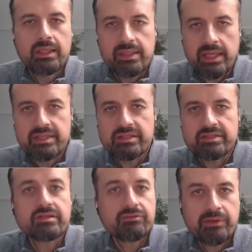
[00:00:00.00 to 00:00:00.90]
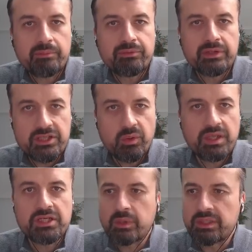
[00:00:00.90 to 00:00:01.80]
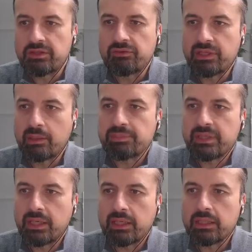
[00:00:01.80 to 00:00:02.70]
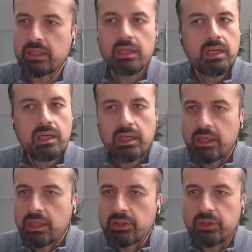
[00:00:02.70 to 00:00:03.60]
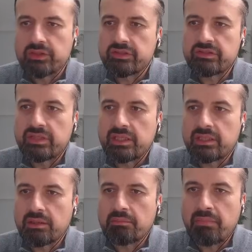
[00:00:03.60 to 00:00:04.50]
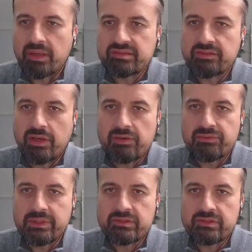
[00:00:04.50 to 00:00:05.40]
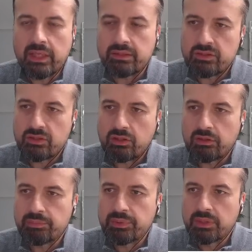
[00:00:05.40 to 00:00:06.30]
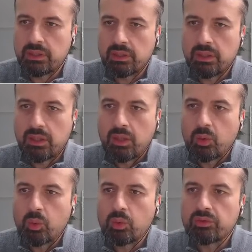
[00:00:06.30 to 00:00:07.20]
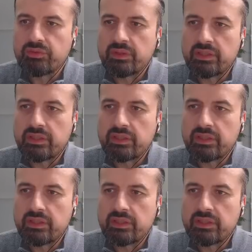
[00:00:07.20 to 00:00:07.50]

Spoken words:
latest February 2023 update. You can just see massive adverts at the top. All of